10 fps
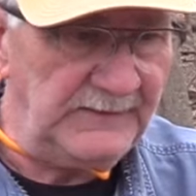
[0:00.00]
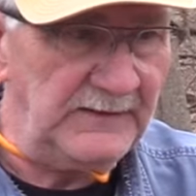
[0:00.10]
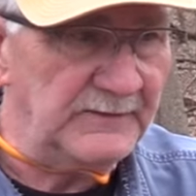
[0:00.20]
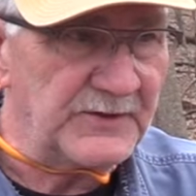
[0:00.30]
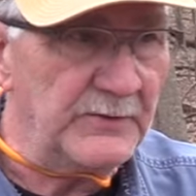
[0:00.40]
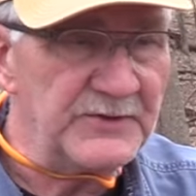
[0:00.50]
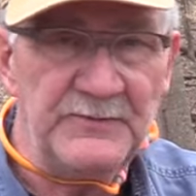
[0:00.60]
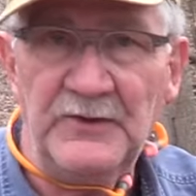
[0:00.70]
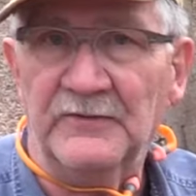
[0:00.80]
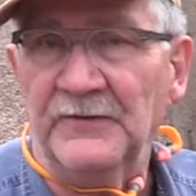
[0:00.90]
you know, it's always
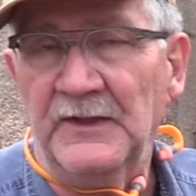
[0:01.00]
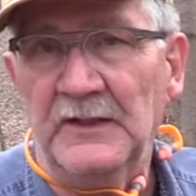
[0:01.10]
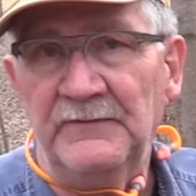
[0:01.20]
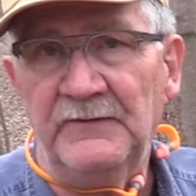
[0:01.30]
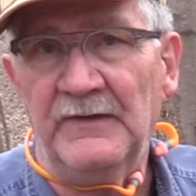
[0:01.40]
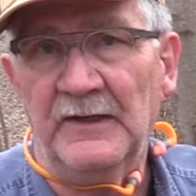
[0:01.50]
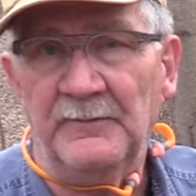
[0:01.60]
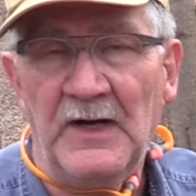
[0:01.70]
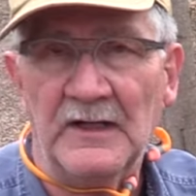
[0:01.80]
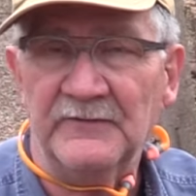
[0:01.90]
a beautiful day if you've got a
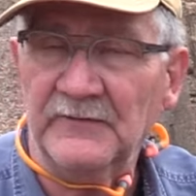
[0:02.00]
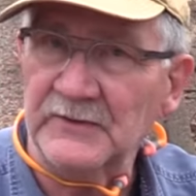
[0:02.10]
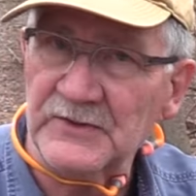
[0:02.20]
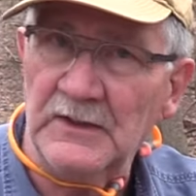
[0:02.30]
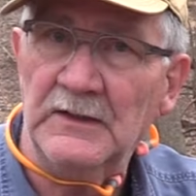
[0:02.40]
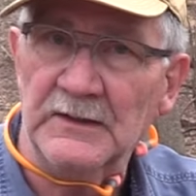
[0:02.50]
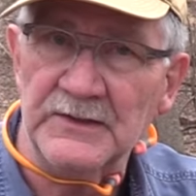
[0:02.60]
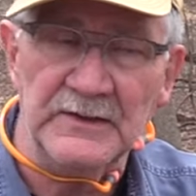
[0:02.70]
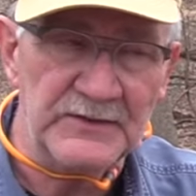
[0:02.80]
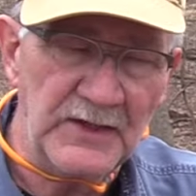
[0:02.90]
pocket full of
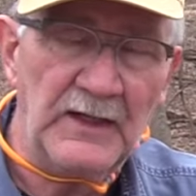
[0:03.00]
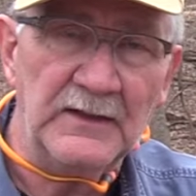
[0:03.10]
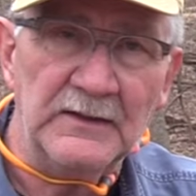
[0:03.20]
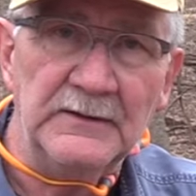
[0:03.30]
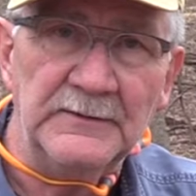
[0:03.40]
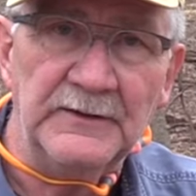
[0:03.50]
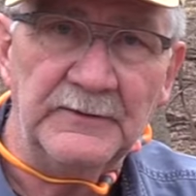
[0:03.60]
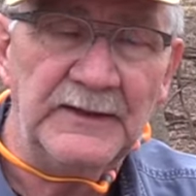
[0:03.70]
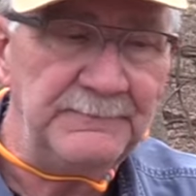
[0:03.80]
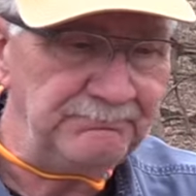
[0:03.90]
slugs and a shotgun though,
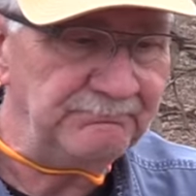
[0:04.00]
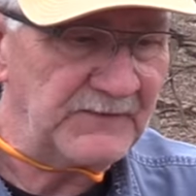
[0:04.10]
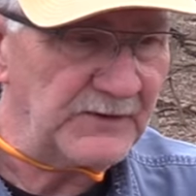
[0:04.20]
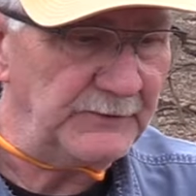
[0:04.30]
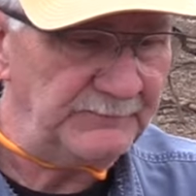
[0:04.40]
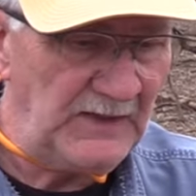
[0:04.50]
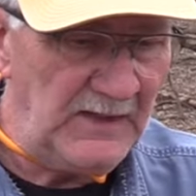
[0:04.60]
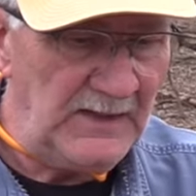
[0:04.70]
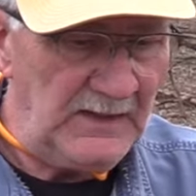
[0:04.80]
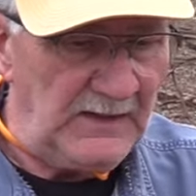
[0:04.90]
right? So.
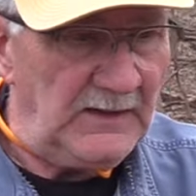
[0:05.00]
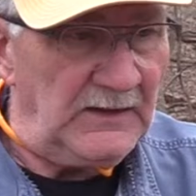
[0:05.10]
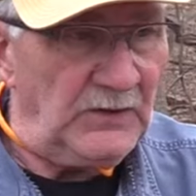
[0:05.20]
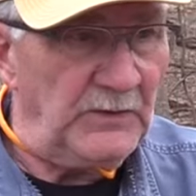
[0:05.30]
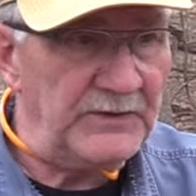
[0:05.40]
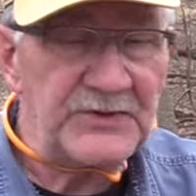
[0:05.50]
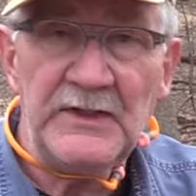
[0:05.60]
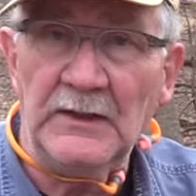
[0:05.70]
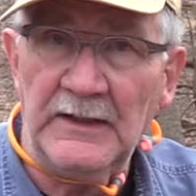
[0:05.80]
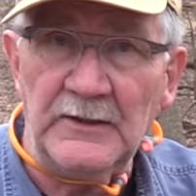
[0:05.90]
We'll see
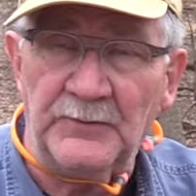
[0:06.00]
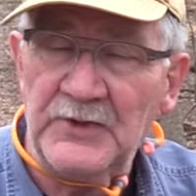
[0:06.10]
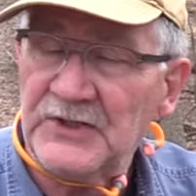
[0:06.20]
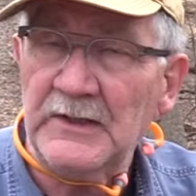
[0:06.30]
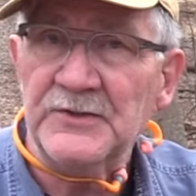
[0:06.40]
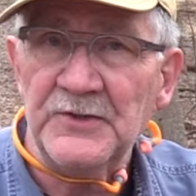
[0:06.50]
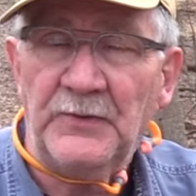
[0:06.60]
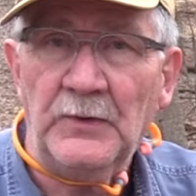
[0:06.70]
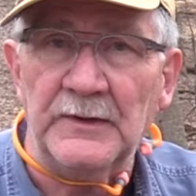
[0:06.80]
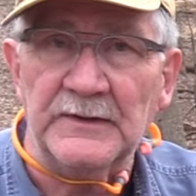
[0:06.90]
you later. Appreciate your
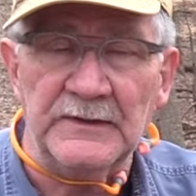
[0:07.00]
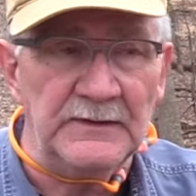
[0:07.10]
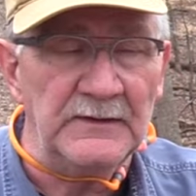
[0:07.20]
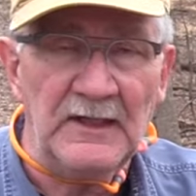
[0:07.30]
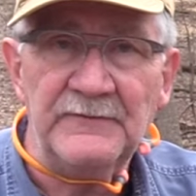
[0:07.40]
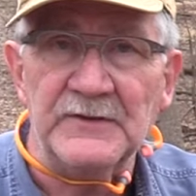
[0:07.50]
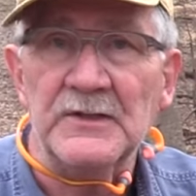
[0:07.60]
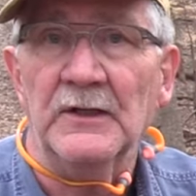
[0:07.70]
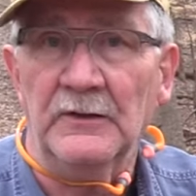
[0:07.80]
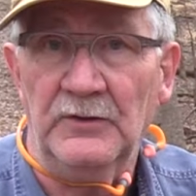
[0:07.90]
support. Uh, life
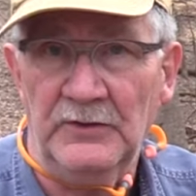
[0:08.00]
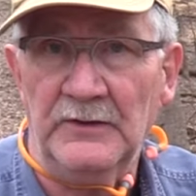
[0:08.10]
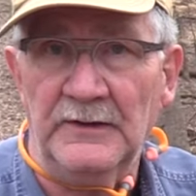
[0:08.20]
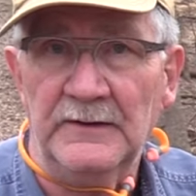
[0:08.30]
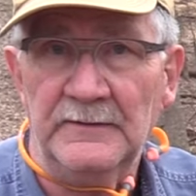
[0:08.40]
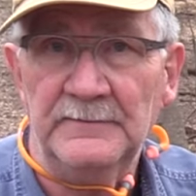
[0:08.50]
is good.